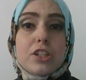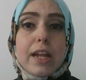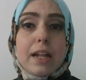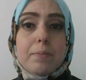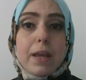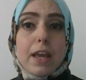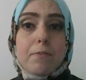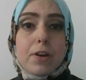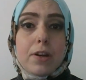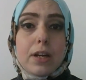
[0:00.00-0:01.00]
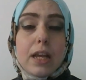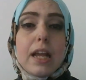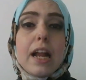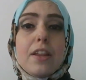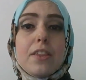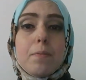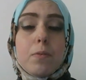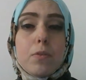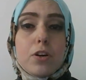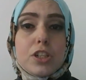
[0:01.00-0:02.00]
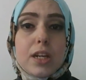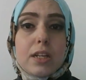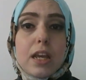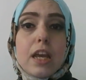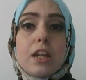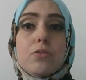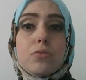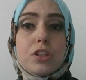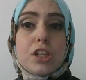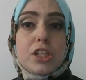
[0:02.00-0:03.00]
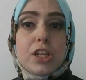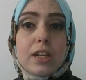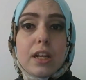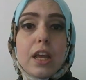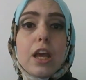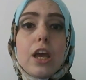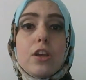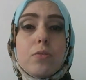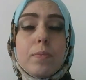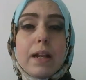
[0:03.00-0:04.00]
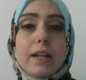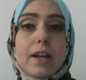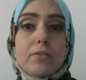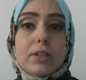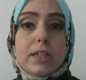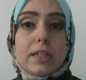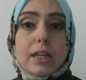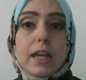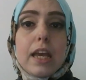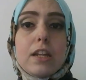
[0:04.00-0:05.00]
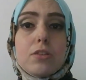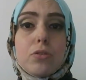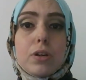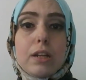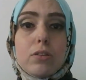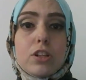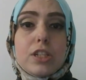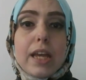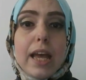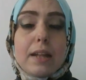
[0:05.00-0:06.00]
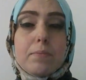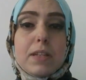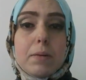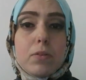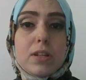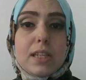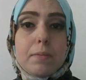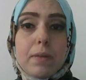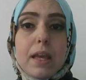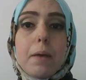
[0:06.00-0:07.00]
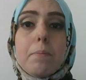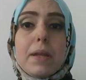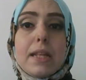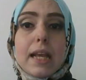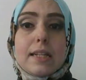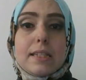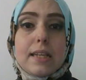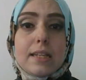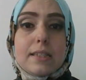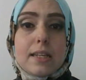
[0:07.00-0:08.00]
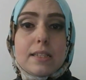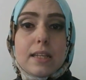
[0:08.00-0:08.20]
and behavior, health promotion, nutrition, human learning, endocrinology and metabolism, medical sciences,